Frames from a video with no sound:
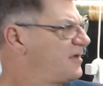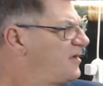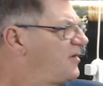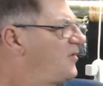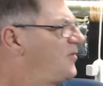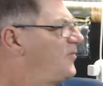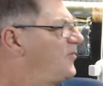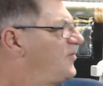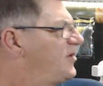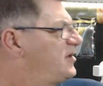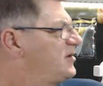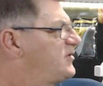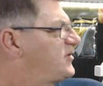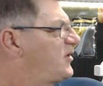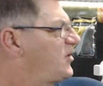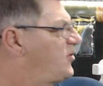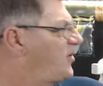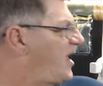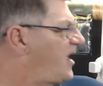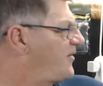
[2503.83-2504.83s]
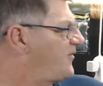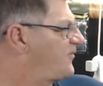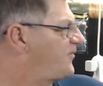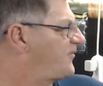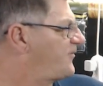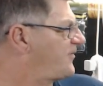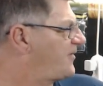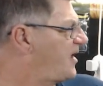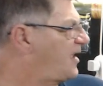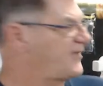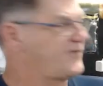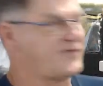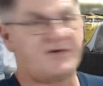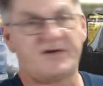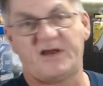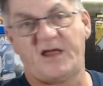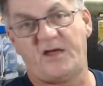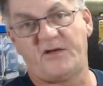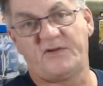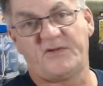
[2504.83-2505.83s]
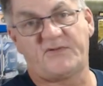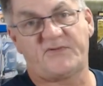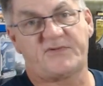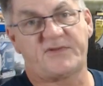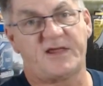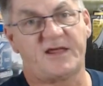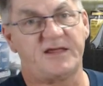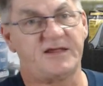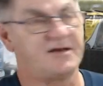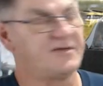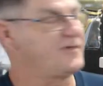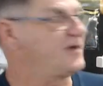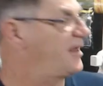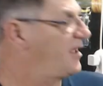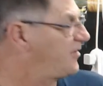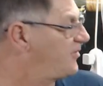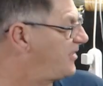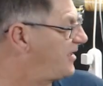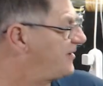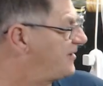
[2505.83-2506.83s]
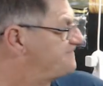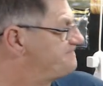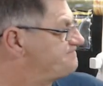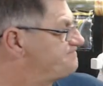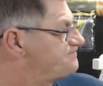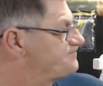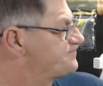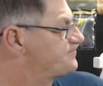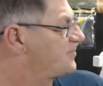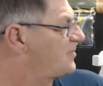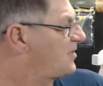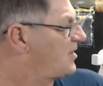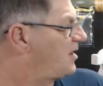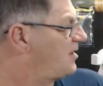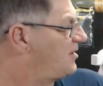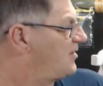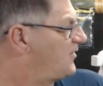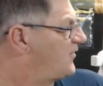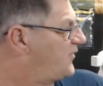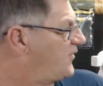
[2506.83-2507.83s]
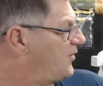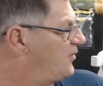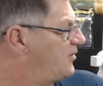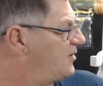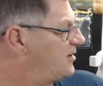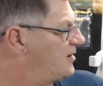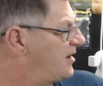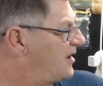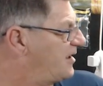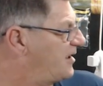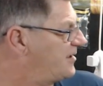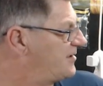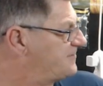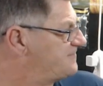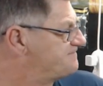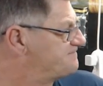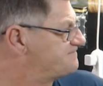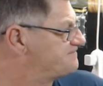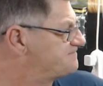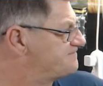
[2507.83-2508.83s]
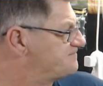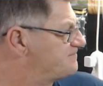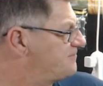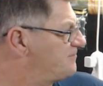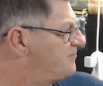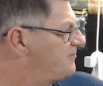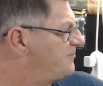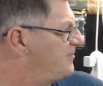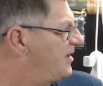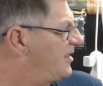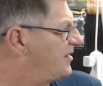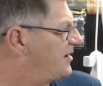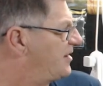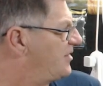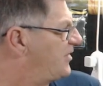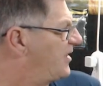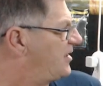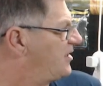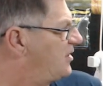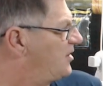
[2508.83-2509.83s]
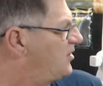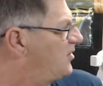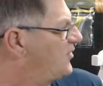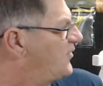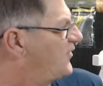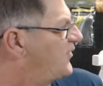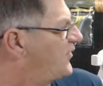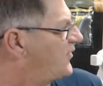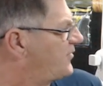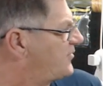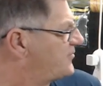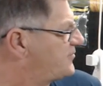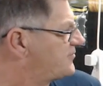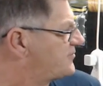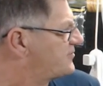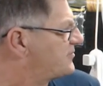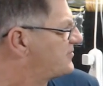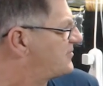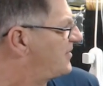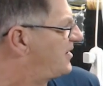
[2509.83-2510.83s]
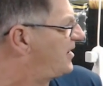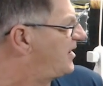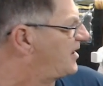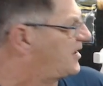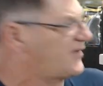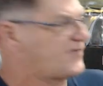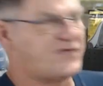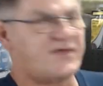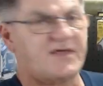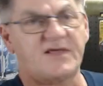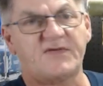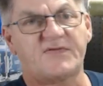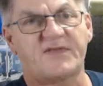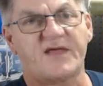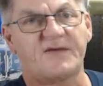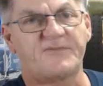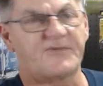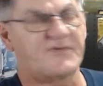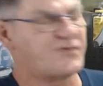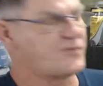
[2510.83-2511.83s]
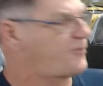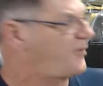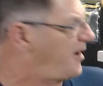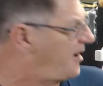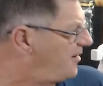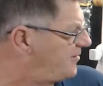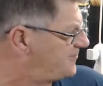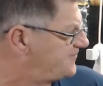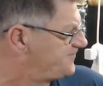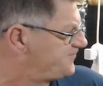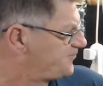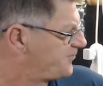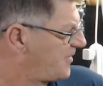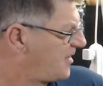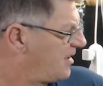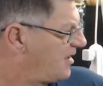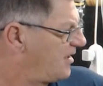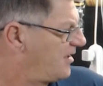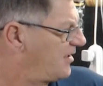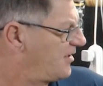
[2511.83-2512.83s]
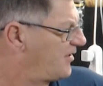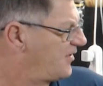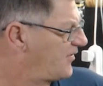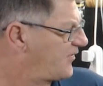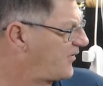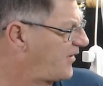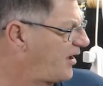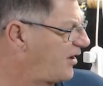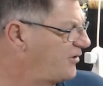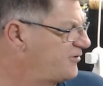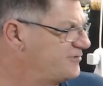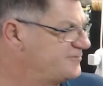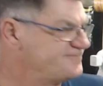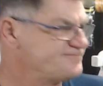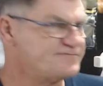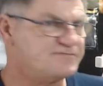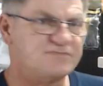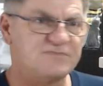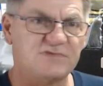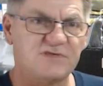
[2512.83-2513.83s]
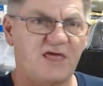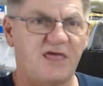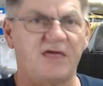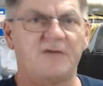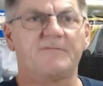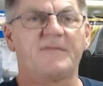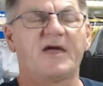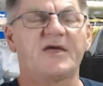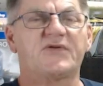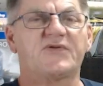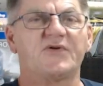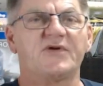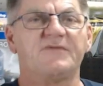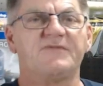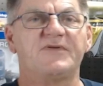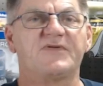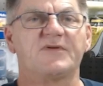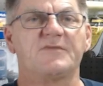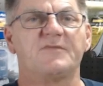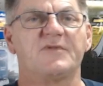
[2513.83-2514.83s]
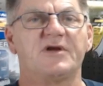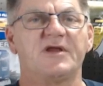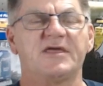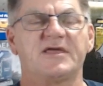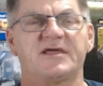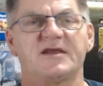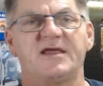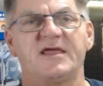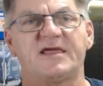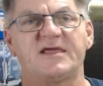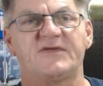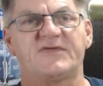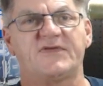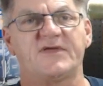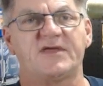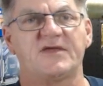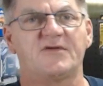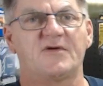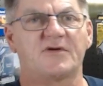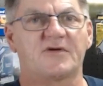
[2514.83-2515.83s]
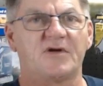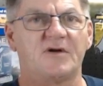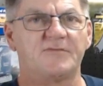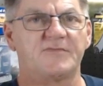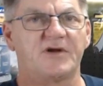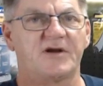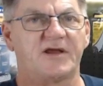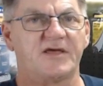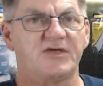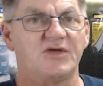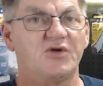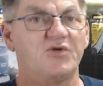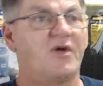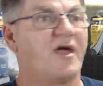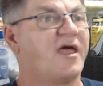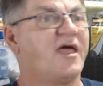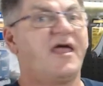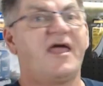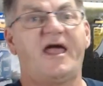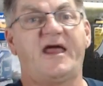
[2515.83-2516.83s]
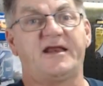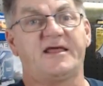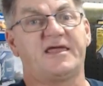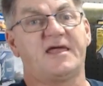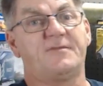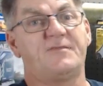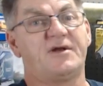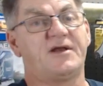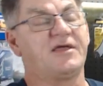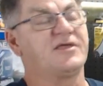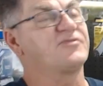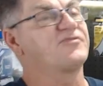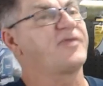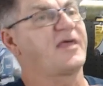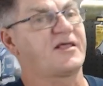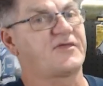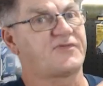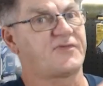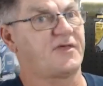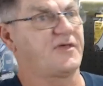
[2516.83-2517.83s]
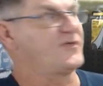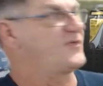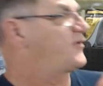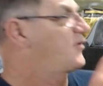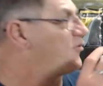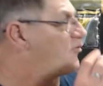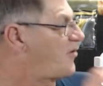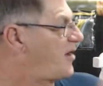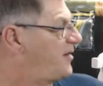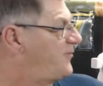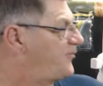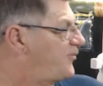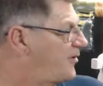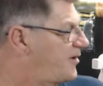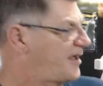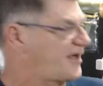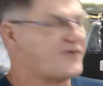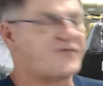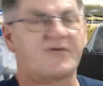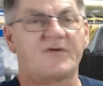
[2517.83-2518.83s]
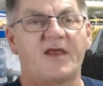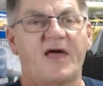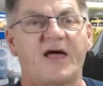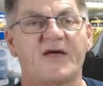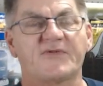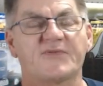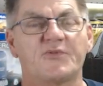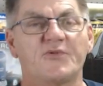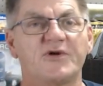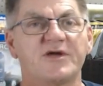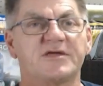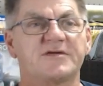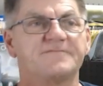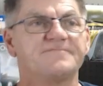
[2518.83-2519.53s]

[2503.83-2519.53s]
we do have, as you noticed in the video, Stuart and Melanie, they use ICKYSTICY stuff as well. So yeah, make sure you visit Monique at ickysticky.com.au. And again, Monique, thanks for those great products for last week.